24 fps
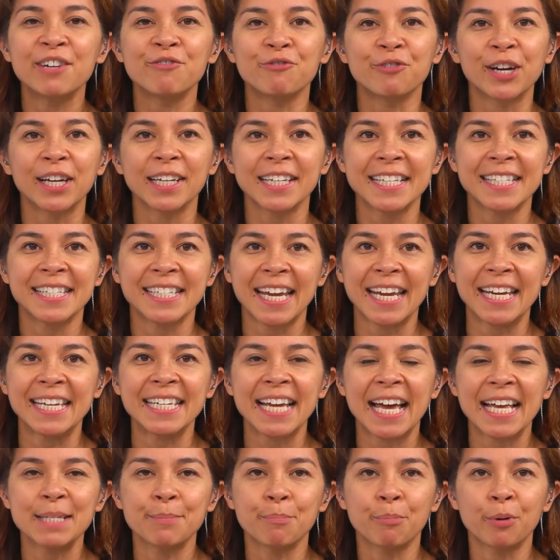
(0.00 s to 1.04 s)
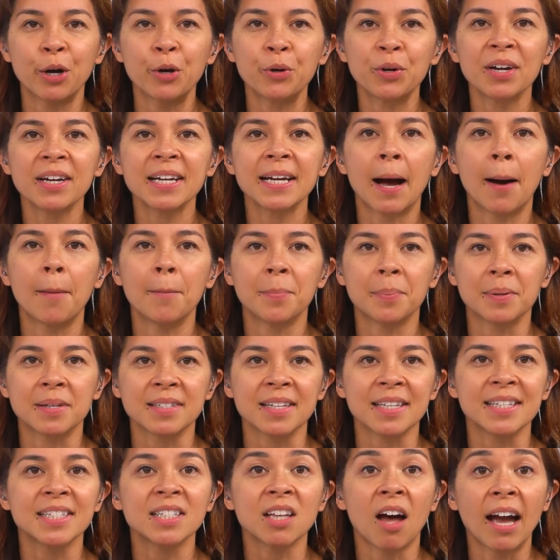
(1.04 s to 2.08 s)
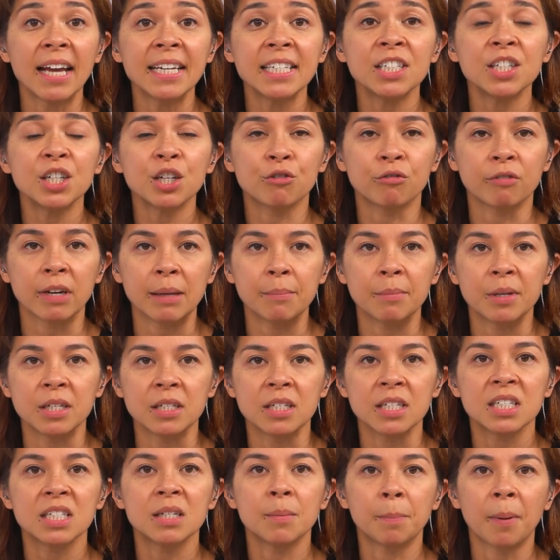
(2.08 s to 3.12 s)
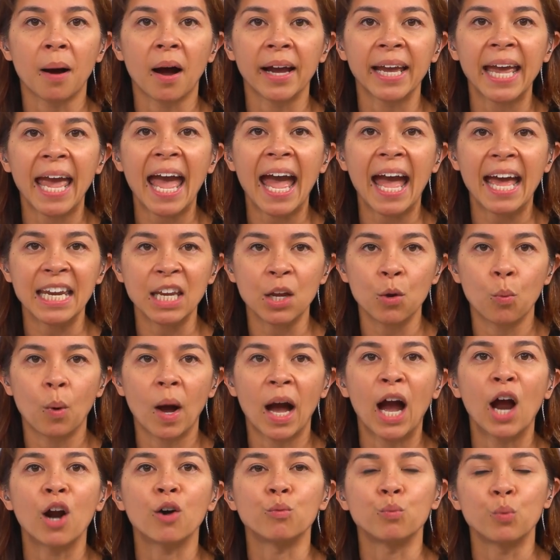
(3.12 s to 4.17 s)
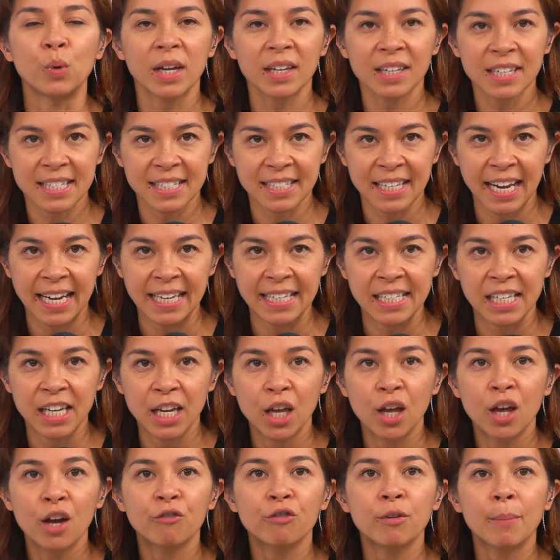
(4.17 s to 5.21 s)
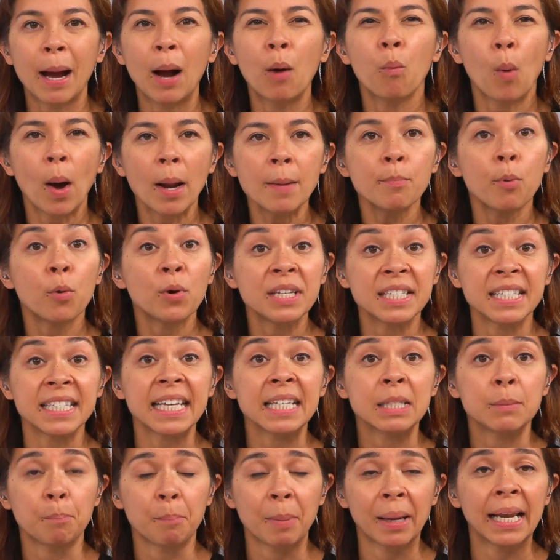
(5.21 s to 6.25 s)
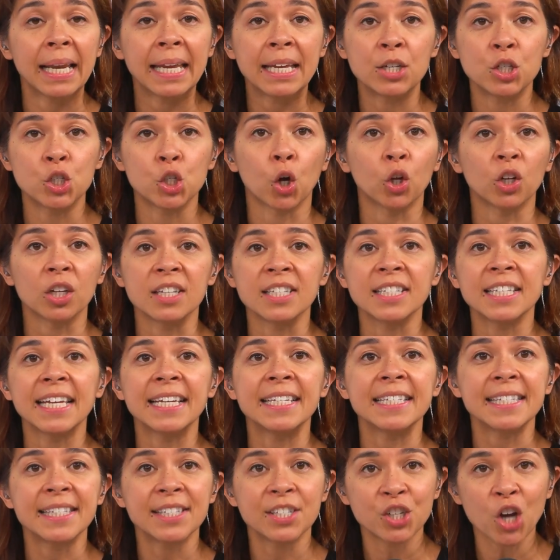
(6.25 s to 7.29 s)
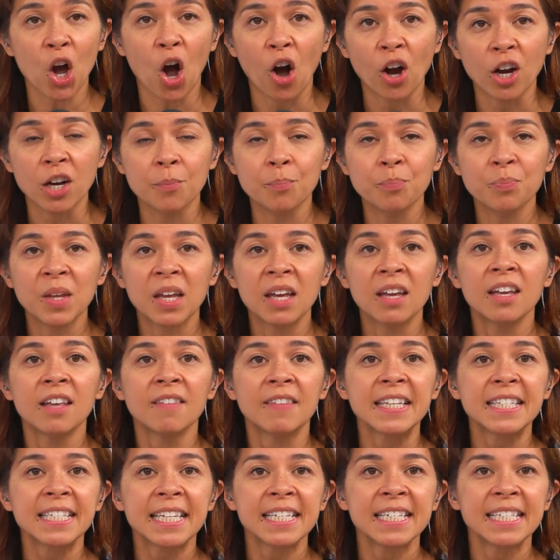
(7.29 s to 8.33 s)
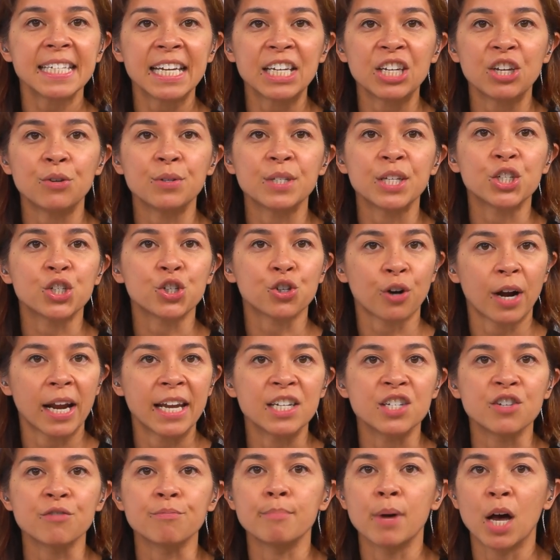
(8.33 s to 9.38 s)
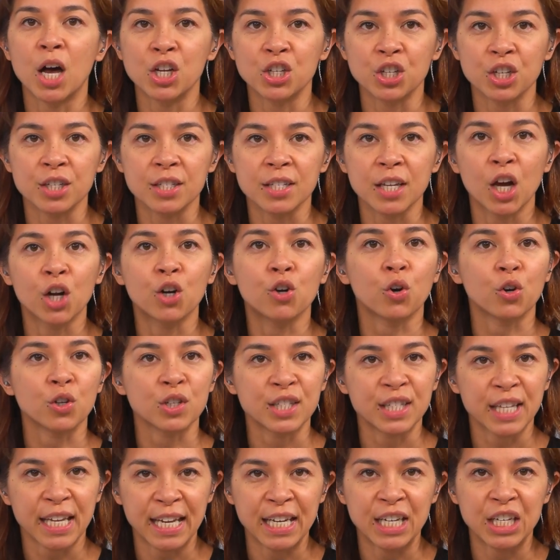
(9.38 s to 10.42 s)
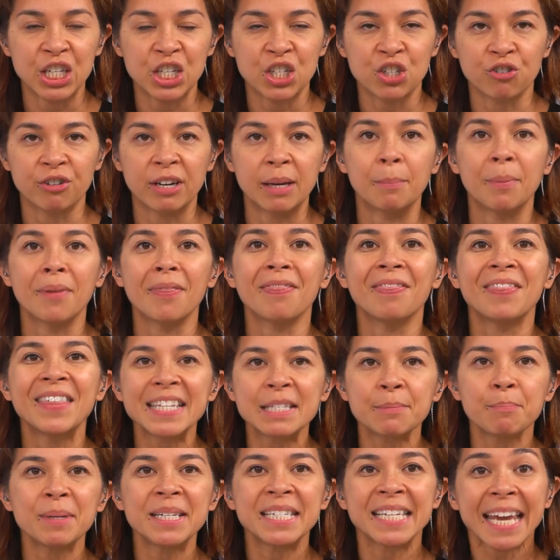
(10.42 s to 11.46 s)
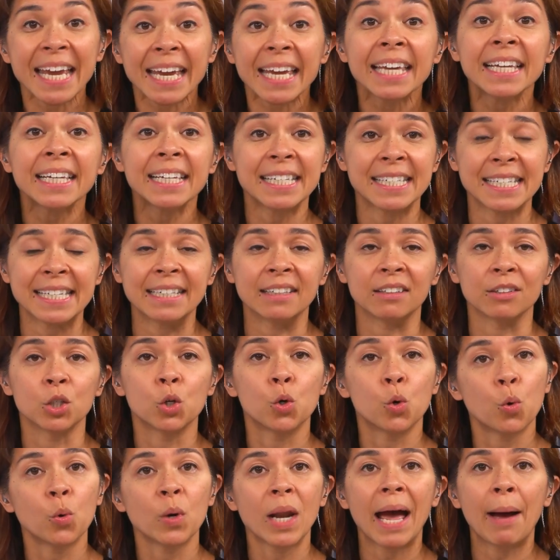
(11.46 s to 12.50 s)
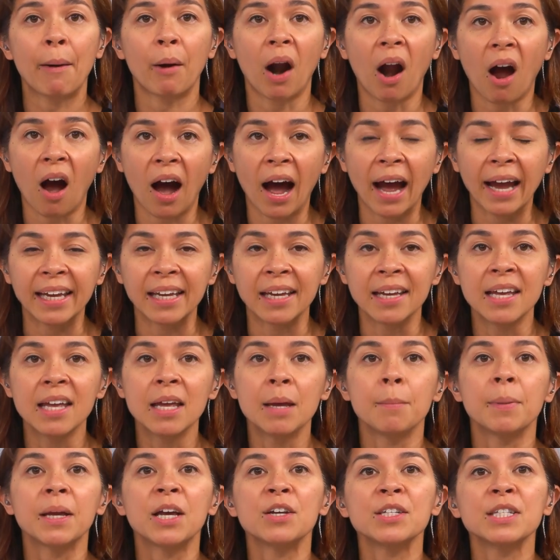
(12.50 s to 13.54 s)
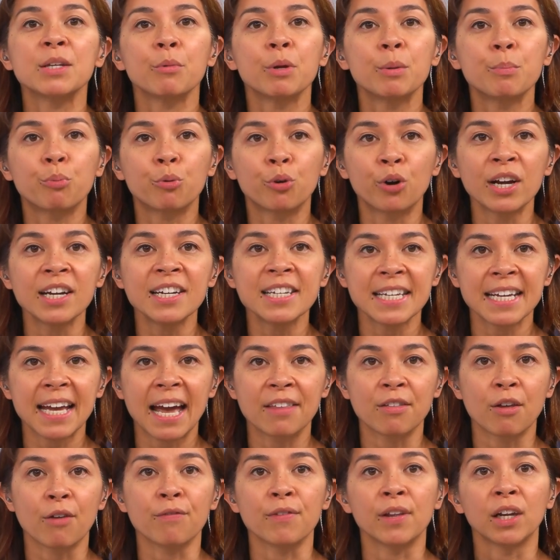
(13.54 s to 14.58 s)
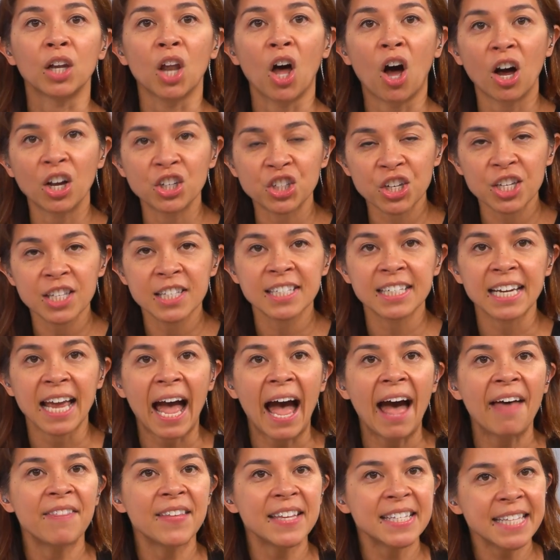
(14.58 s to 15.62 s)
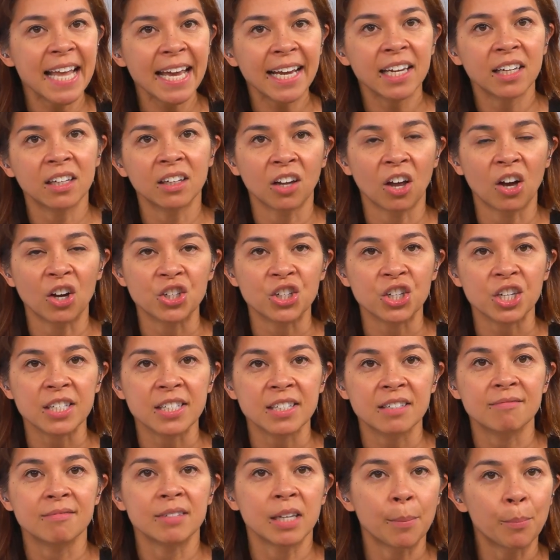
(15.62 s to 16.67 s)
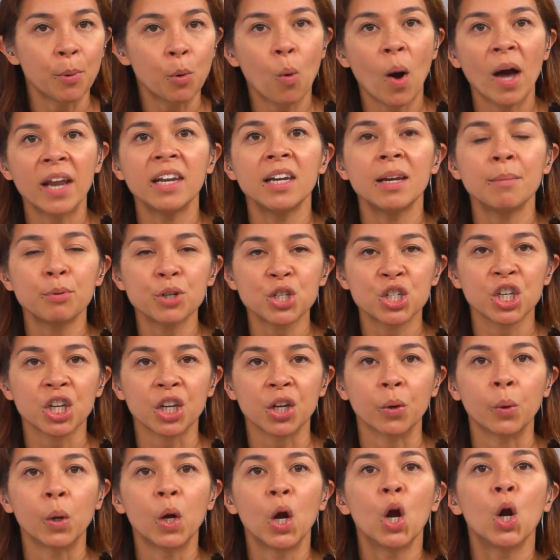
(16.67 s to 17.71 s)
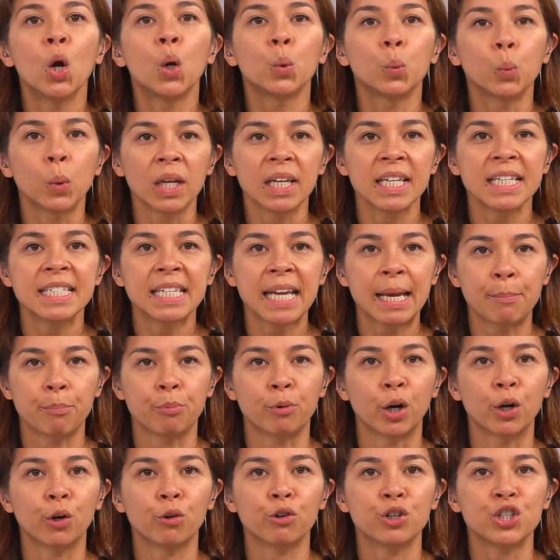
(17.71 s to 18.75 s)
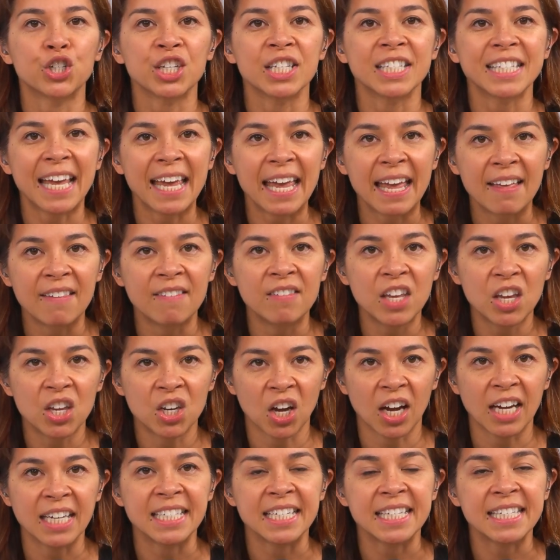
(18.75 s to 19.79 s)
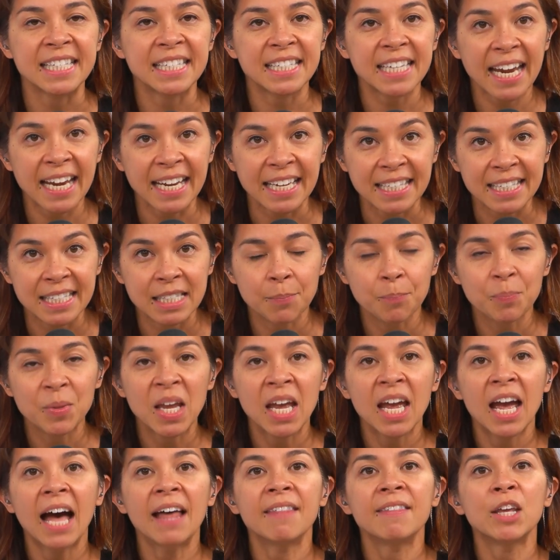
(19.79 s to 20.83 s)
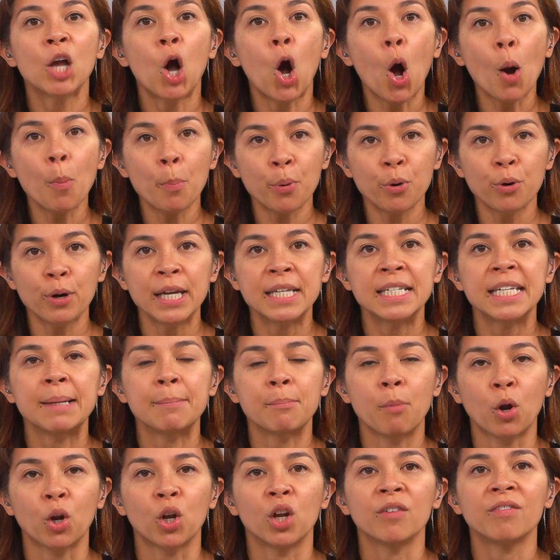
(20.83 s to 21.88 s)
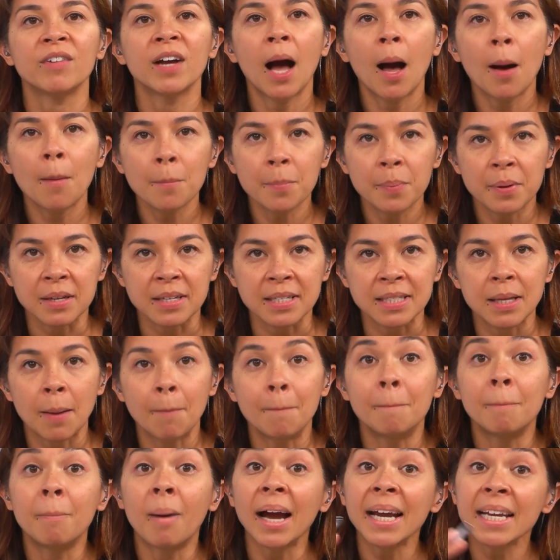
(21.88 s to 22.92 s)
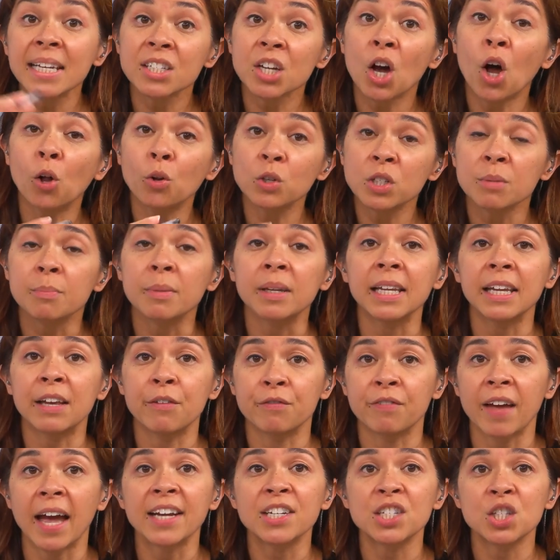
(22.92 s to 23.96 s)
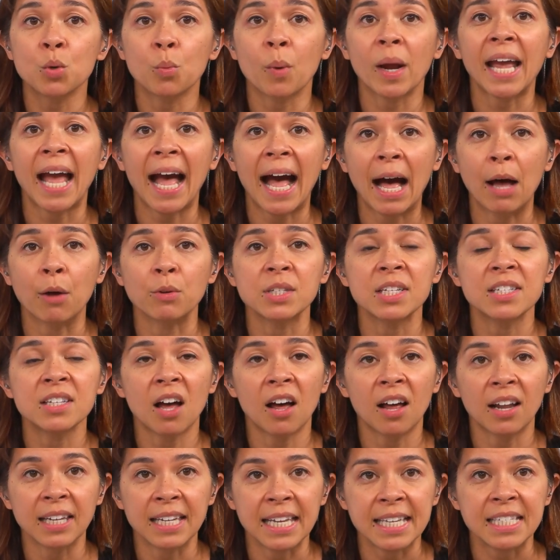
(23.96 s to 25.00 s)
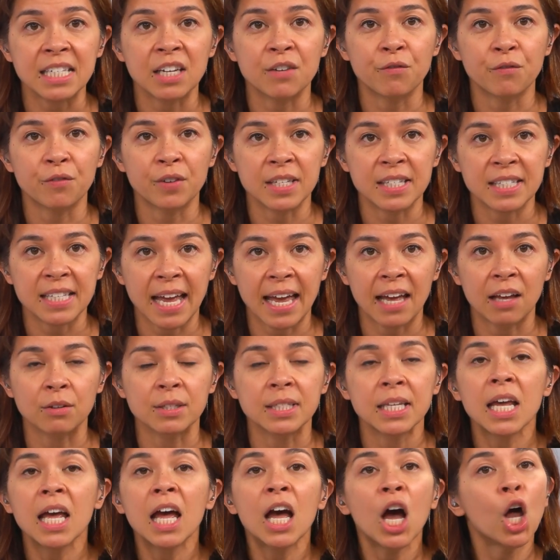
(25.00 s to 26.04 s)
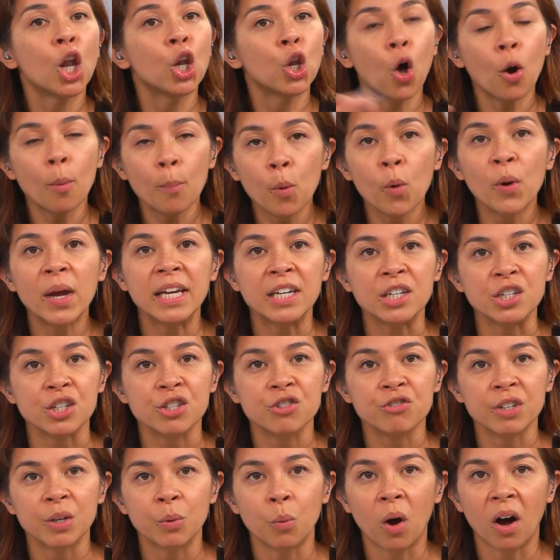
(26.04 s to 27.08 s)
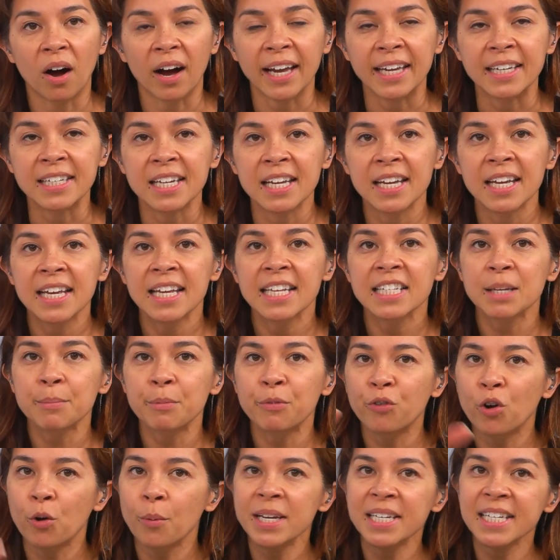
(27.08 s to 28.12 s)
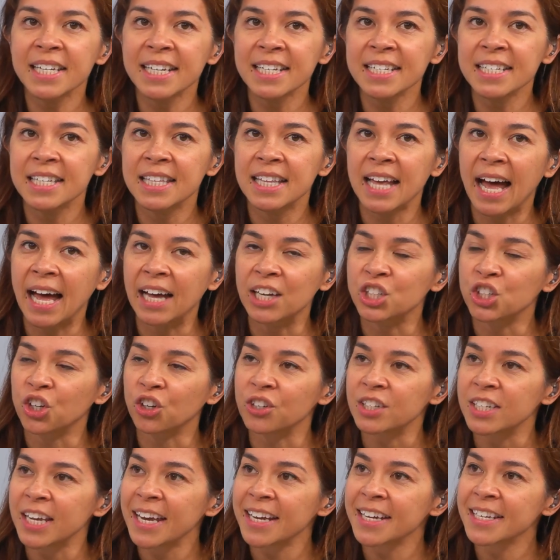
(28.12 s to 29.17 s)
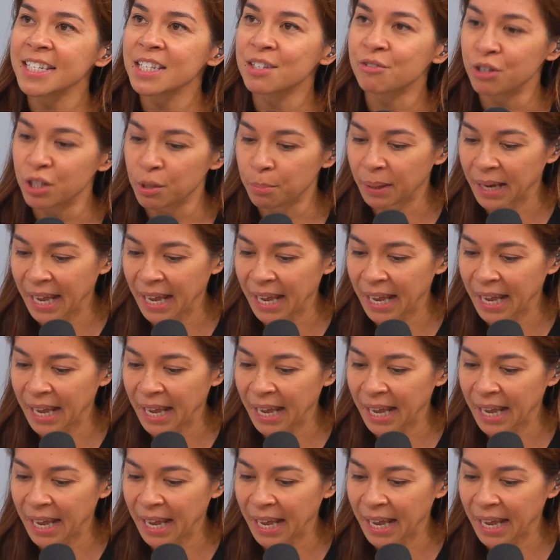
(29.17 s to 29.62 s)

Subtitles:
in real estate as broker Compass signed an agreement to buy Anywhere Real Estate for about $1.6 billion in stock. This continues a trend of mergers across the industry, but this particular deal caught our eye because it would bring together the largest and the second largest, number one and number two, real estate brokerages in the United States. And the operating model of Compass might ultimately affect the way houses are listed for sales a lot more industry-wide. So before we dig into that, John, take us through the